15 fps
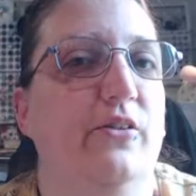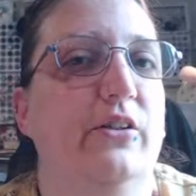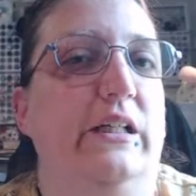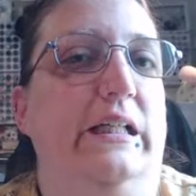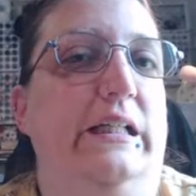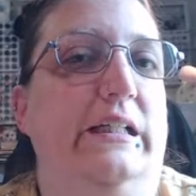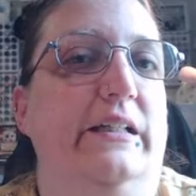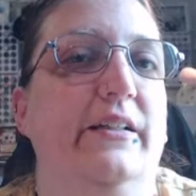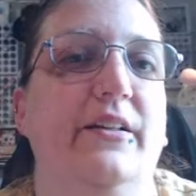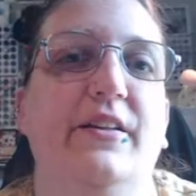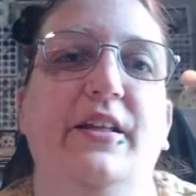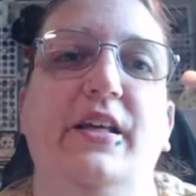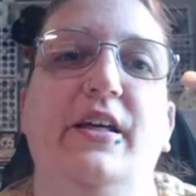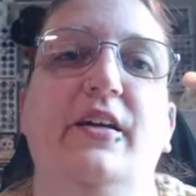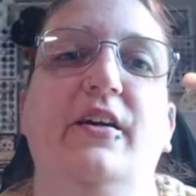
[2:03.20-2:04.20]
in
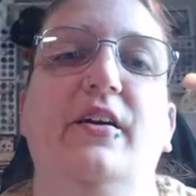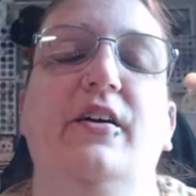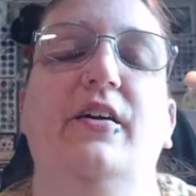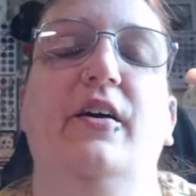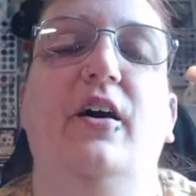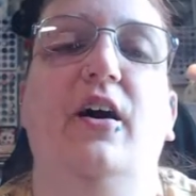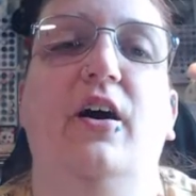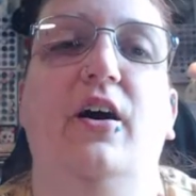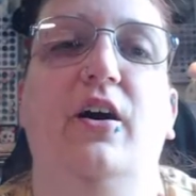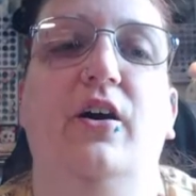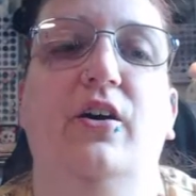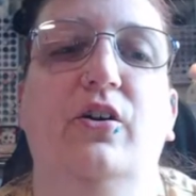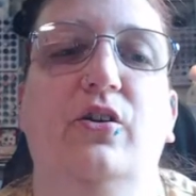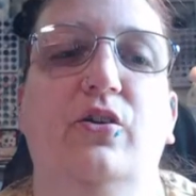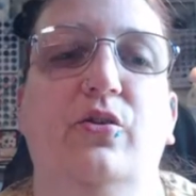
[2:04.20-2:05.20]
the
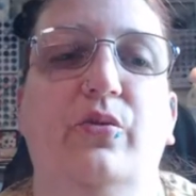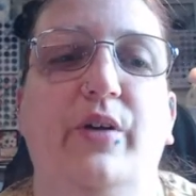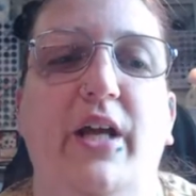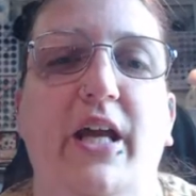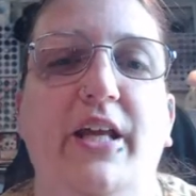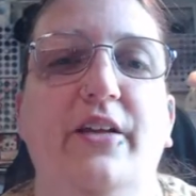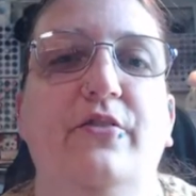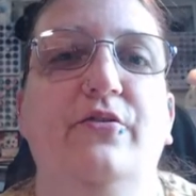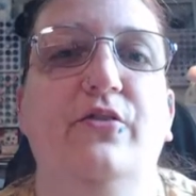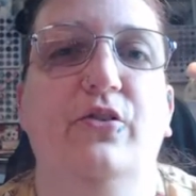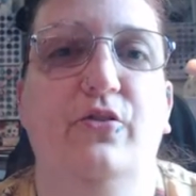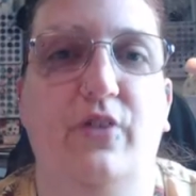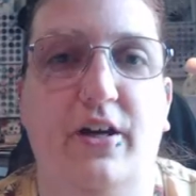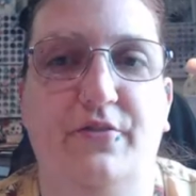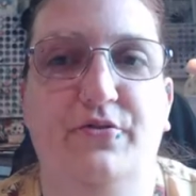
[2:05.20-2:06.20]
Creative
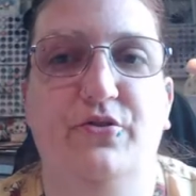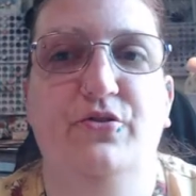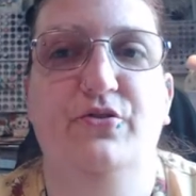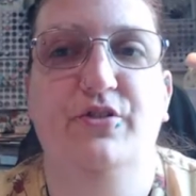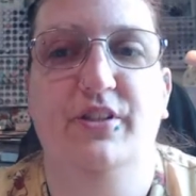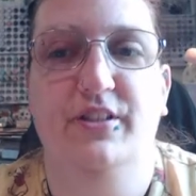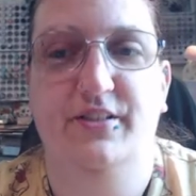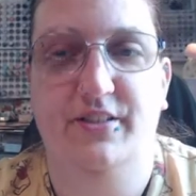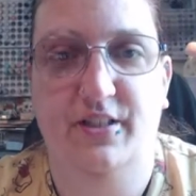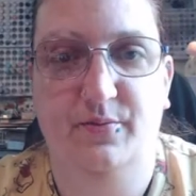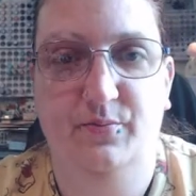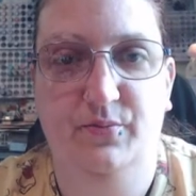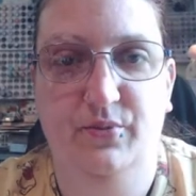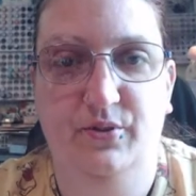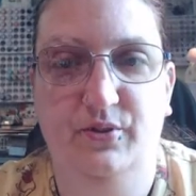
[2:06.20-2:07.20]
Crafters
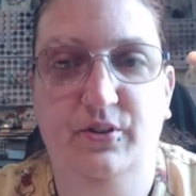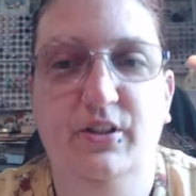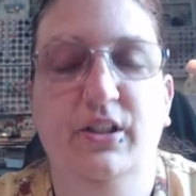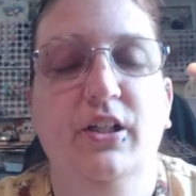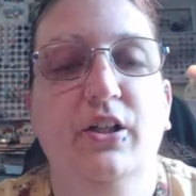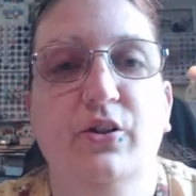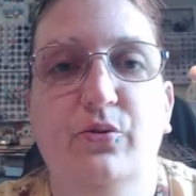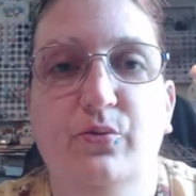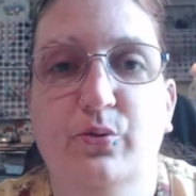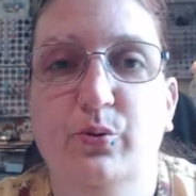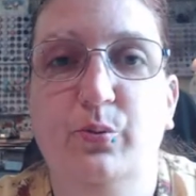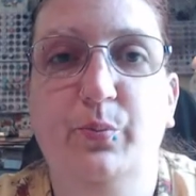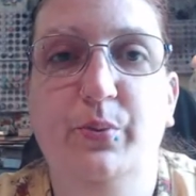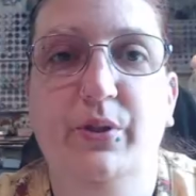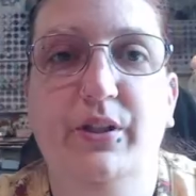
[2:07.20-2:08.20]
Assemble
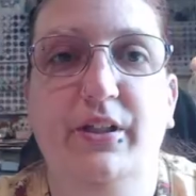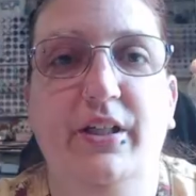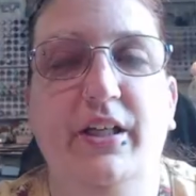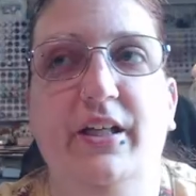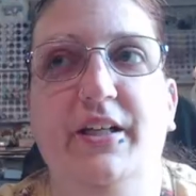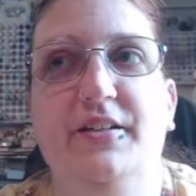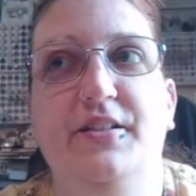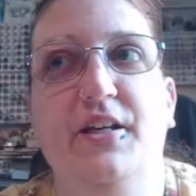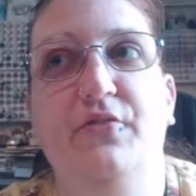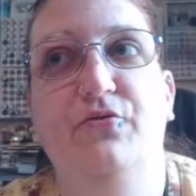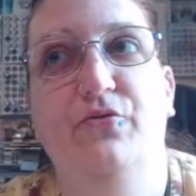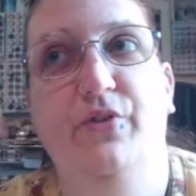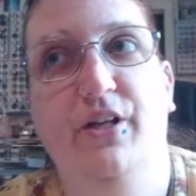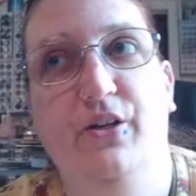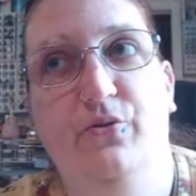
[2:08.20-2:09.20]
group. It is a
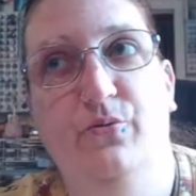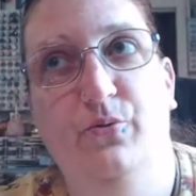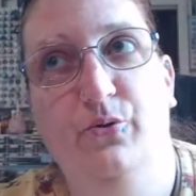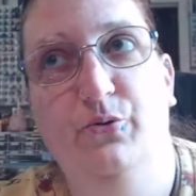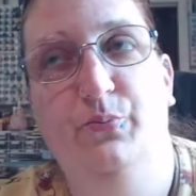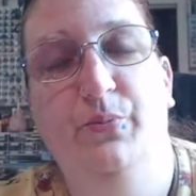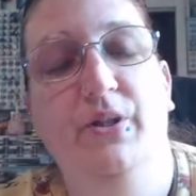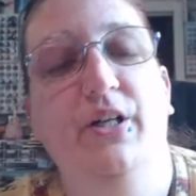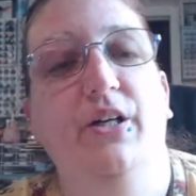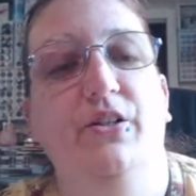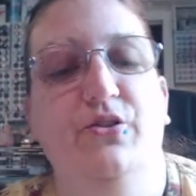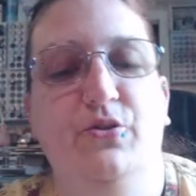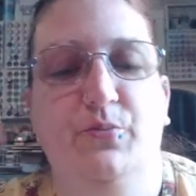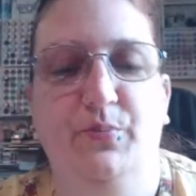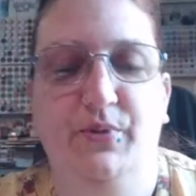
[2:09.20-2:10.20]
free group,
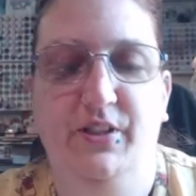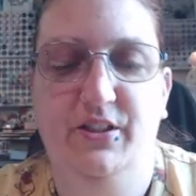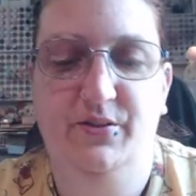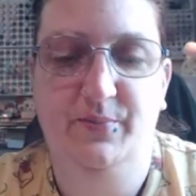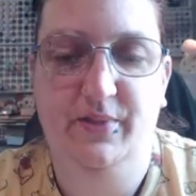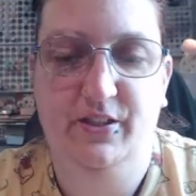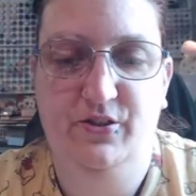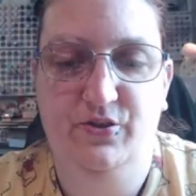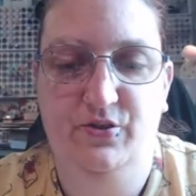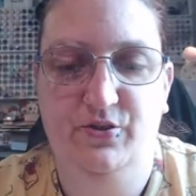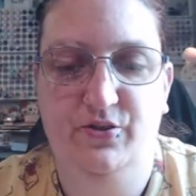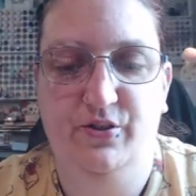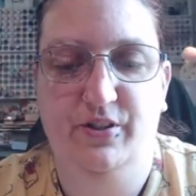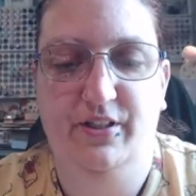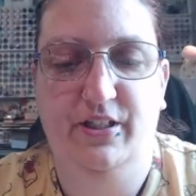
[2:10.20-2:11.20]
so please make
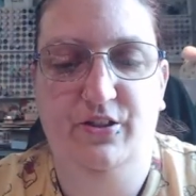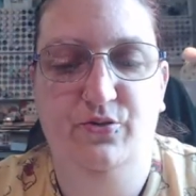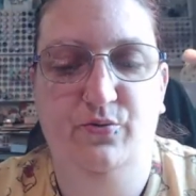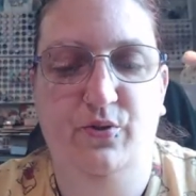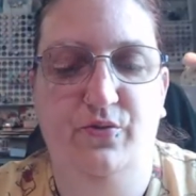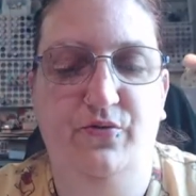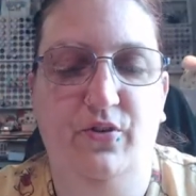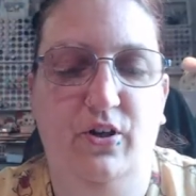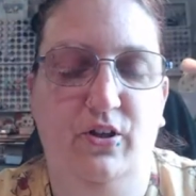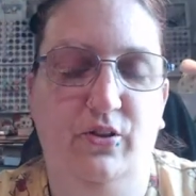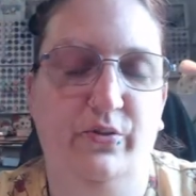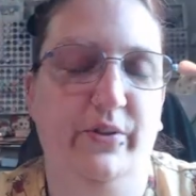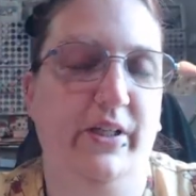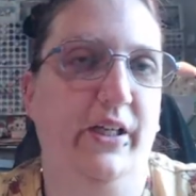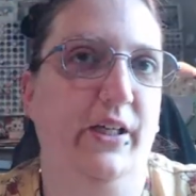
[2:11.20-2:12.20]
sure that you are
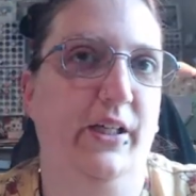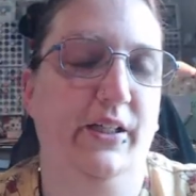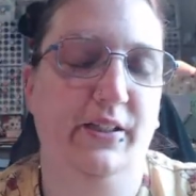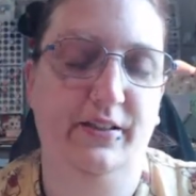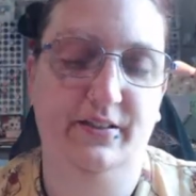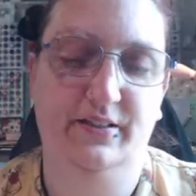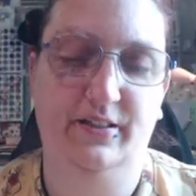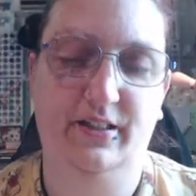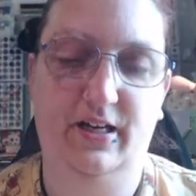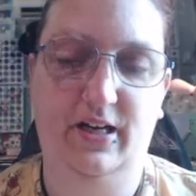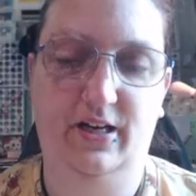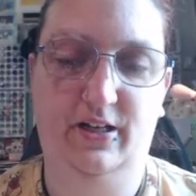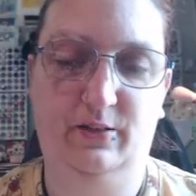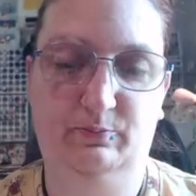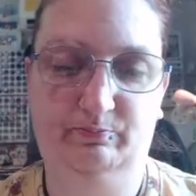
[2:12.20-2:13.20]
following it.
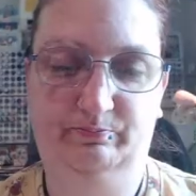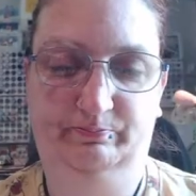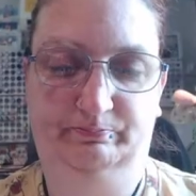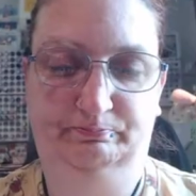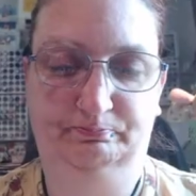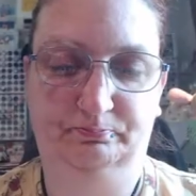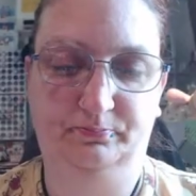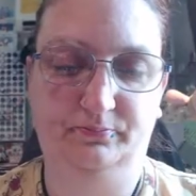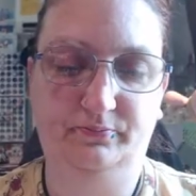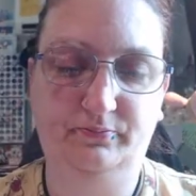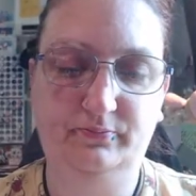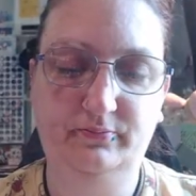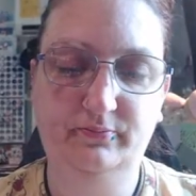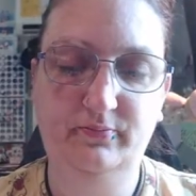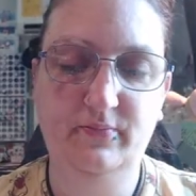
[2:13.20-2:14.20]

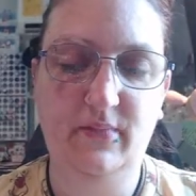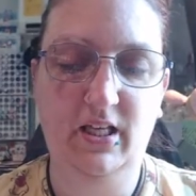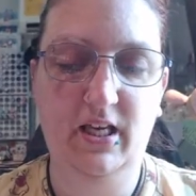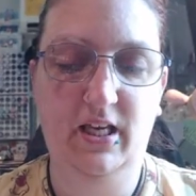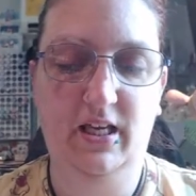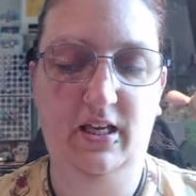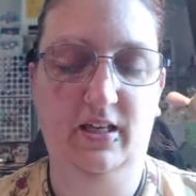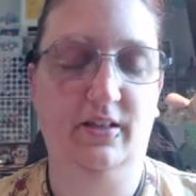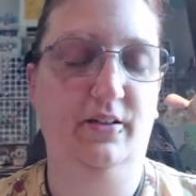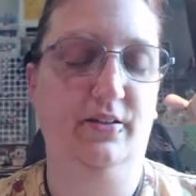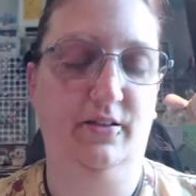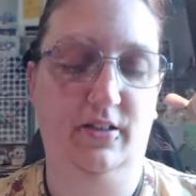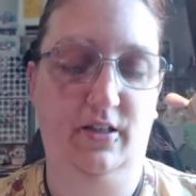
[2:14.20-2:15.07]
And